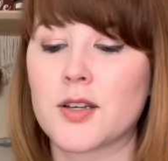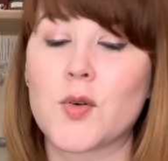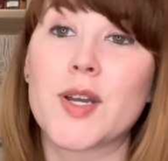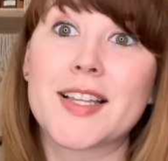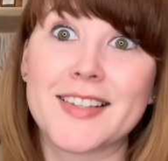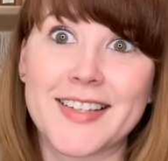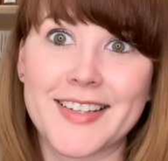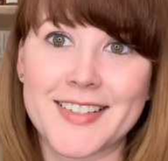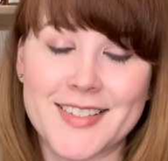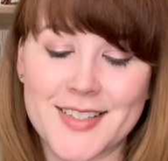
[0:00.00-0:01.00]

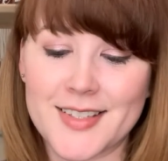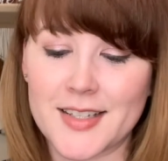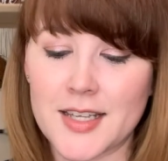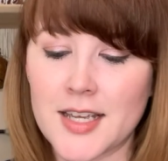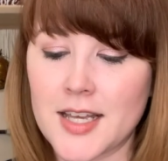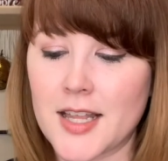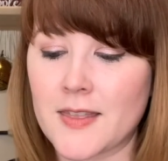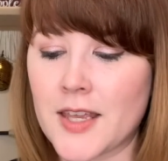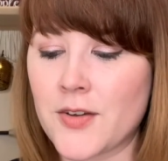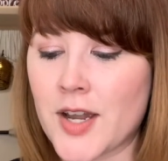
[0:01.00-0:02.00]
quickly
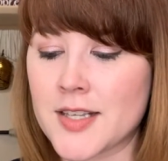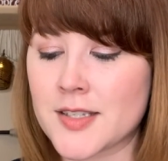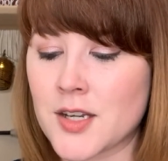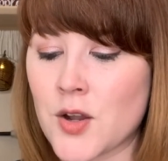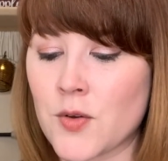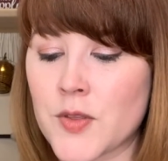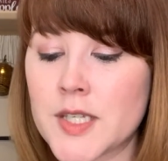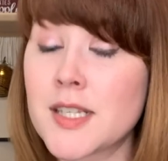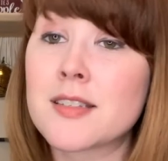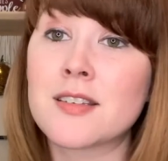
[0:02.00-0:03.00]
let you guys know,
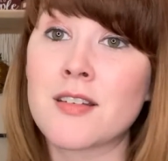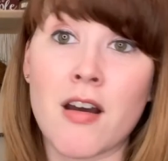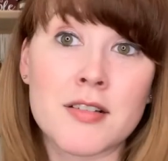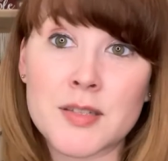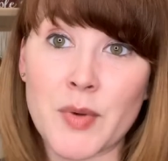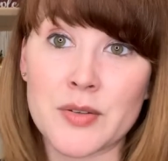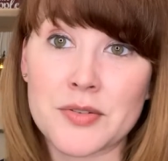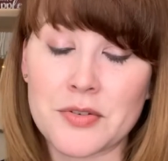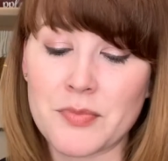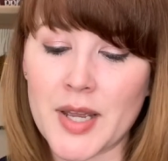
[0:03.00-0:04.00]
this is not
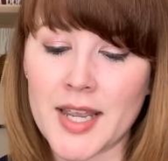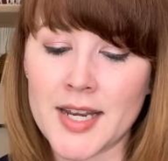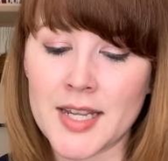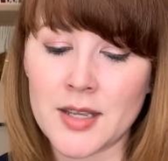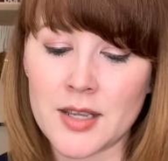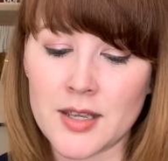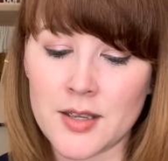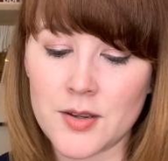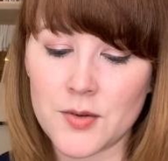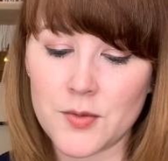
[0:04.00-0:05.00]
sponsored by any
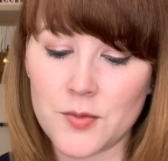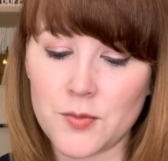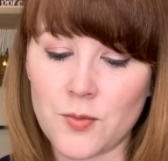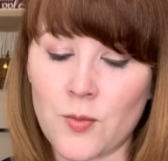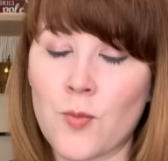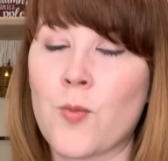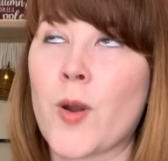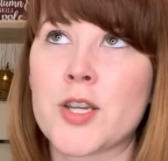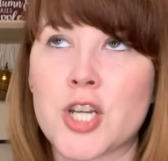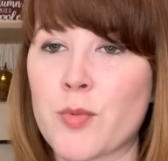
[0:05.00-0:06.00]

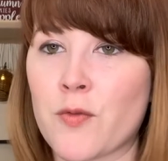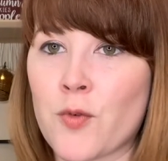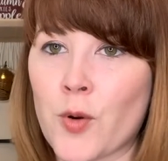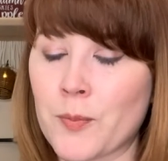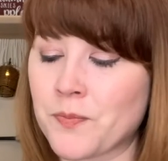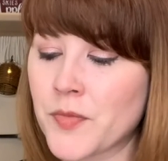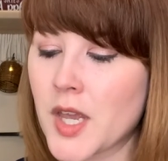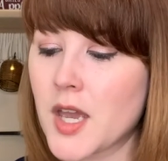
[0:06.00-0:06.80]
way, shape, or form,